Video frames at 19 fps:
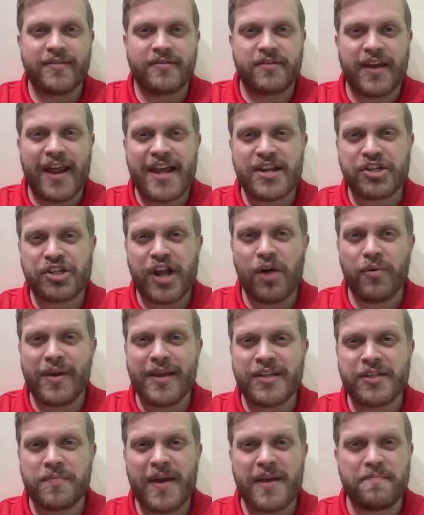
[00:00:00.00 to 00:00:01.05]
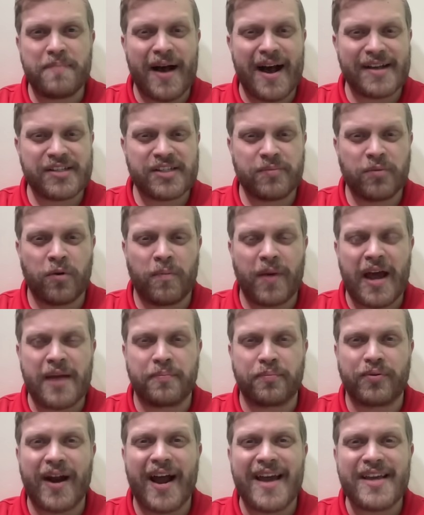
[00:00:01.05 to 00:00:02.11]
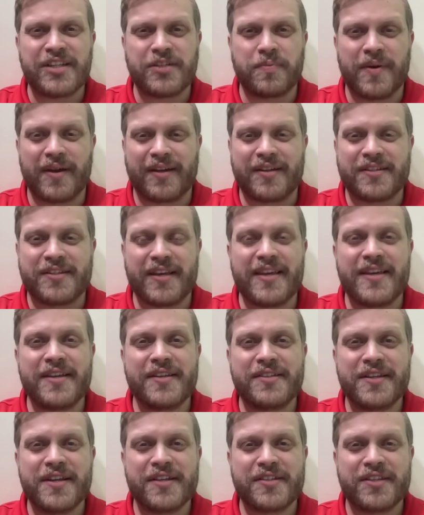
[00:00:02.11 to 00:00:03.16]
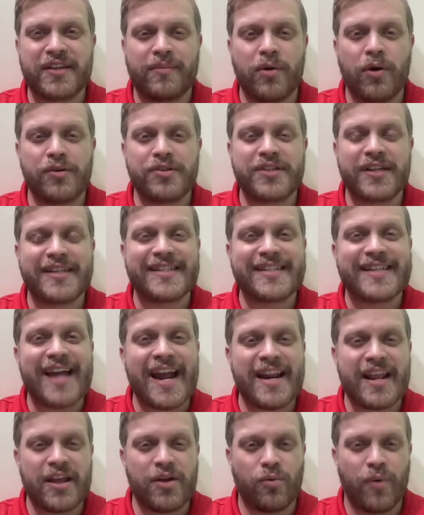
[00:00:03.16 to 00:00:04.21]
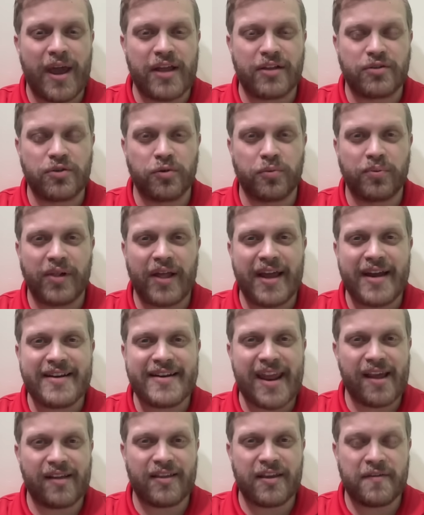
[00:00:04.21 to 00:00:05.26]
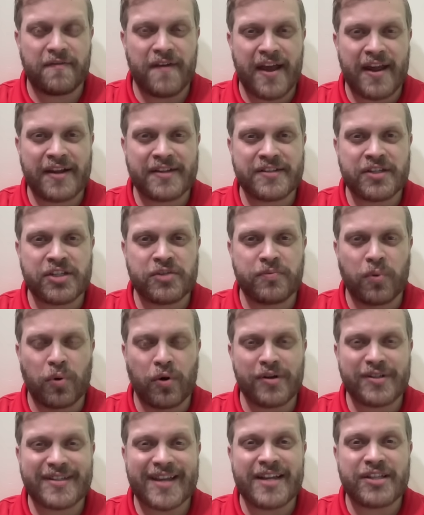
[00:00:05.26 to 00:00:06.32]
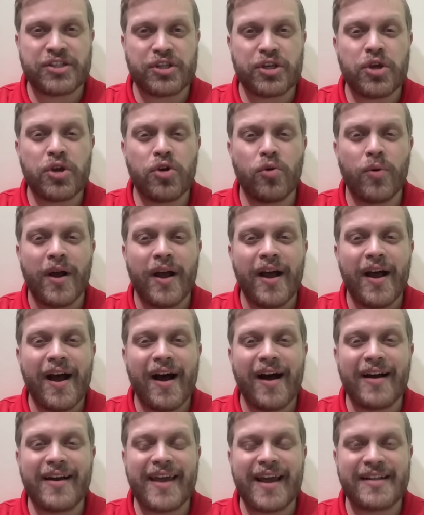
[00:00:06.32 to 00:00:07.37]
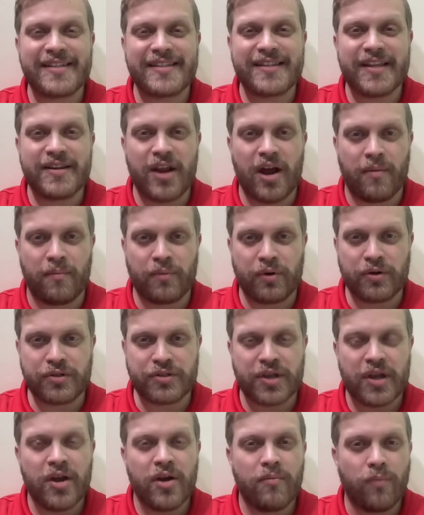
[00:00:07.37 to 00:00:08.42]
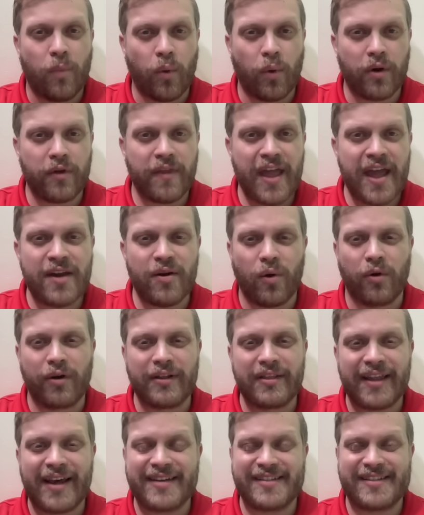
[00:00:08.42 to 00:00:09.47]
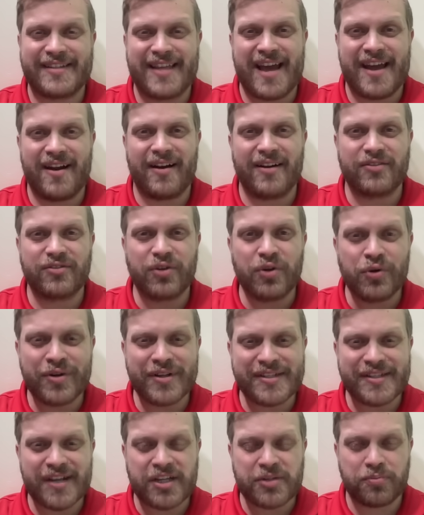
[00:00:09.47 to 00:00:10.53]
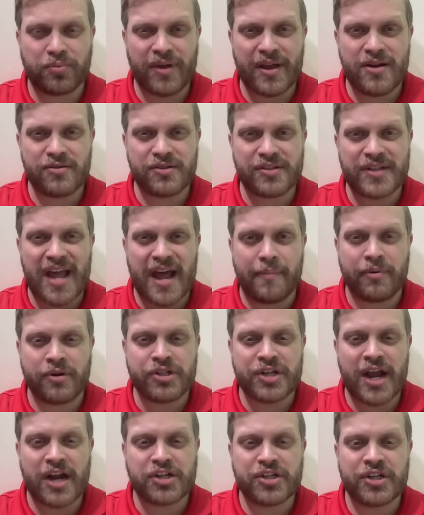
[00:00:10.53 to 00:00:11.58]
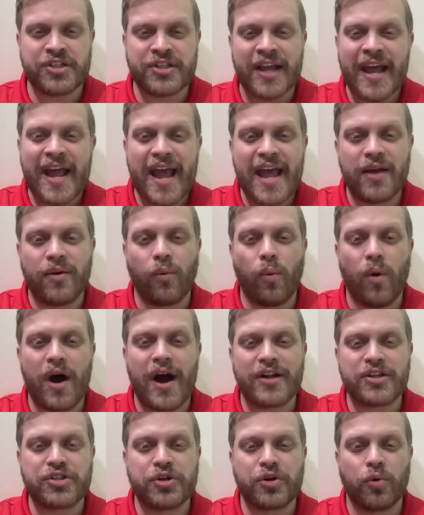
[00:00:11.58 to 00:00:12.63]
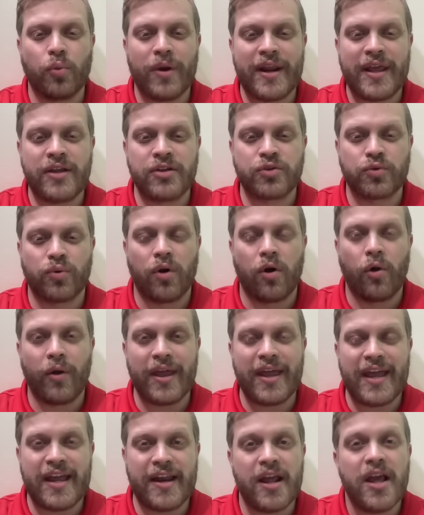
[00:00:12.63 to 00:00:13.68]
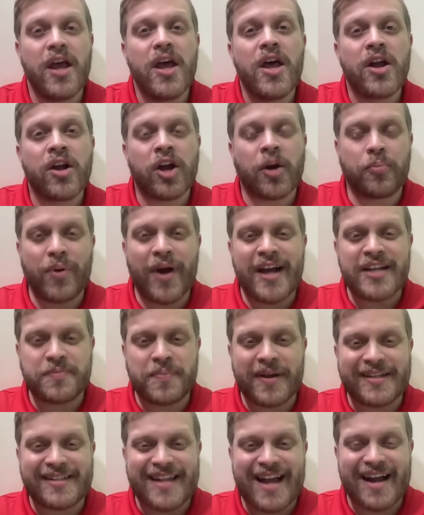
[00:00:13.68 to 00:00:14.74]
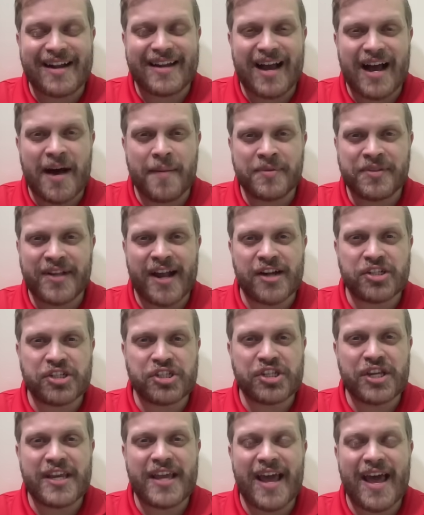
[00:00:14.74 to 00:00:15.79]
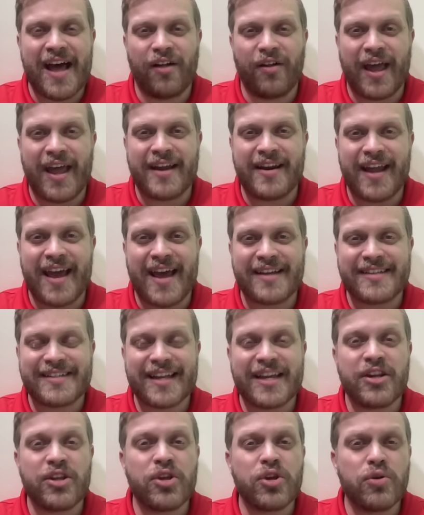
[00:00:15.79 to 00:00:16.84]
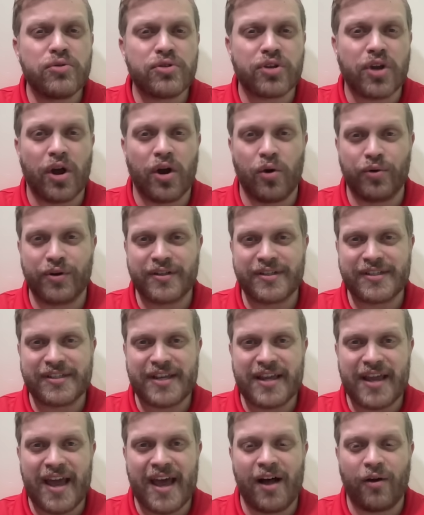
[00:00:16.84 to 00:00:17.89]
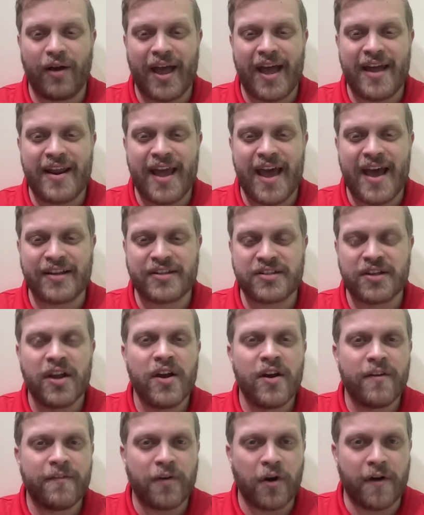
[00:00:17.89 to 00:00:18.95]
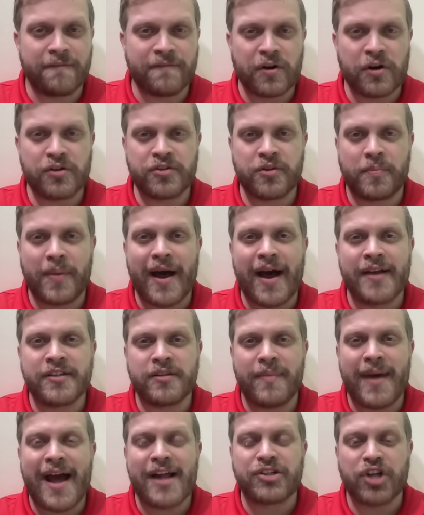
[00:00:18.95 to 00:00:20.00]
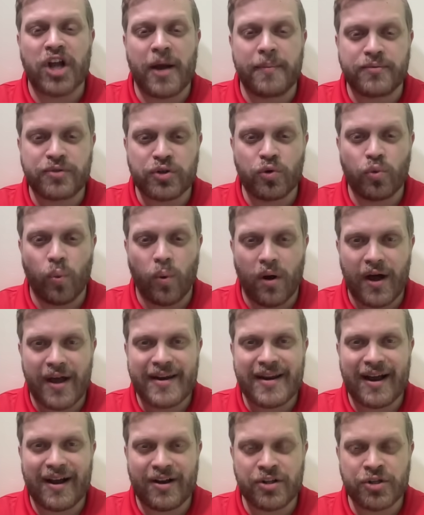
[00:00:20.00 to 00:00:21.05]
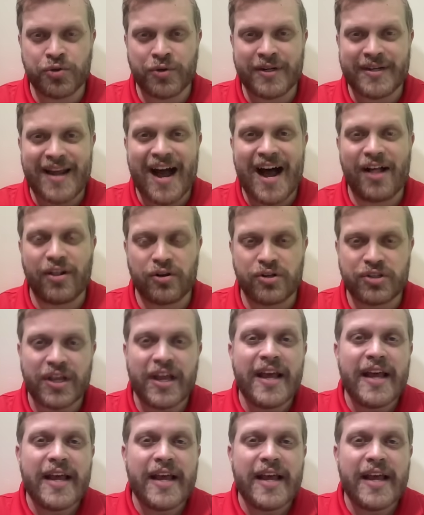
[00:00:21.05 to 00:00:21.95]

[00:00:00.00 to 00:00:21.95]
Today's show is made possible by Prize Picks, the easiest and most exciting way to play daily fantasy sports. It's you against the numbers, more than or less than, on 2-6 player stat projections, and watch your winnings roll in. Go to prizepicks.com/CLNS and use code CLNS for a first deposit match up to $100.